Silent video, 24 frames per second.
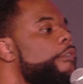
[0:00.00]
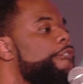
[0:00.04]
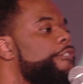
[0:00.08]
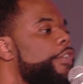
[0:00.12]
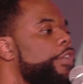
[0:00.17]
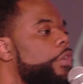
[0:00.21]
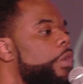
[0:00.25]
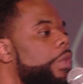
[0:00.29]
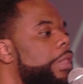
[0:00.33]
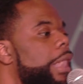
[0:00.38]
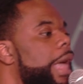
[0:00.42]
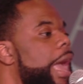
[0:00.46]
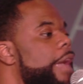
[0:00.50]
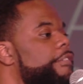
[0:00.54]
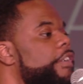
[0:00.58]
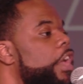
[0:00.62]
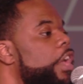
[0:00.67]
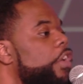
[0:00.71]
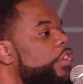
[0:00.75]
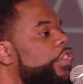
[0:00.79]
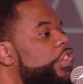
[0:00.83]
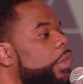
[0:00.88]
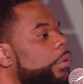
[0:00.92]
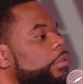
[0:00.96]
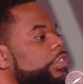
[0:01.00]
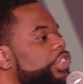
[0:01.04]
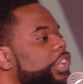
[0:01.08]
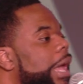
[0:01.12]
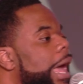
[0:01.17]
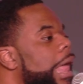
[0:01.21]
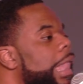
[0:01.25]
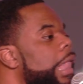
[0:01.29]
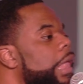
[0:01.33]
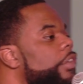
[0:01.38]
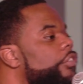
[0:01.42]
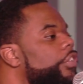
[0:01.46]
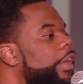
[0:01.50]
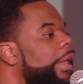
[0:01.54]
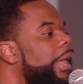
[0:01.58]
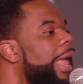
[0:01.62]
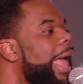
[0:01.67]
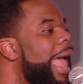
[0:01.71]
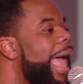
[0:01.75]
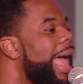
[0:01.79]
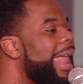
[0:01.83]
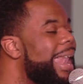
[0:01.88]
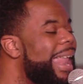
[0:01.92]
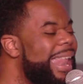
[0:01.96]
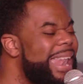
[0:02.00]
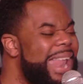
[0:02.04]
for your life so challenging and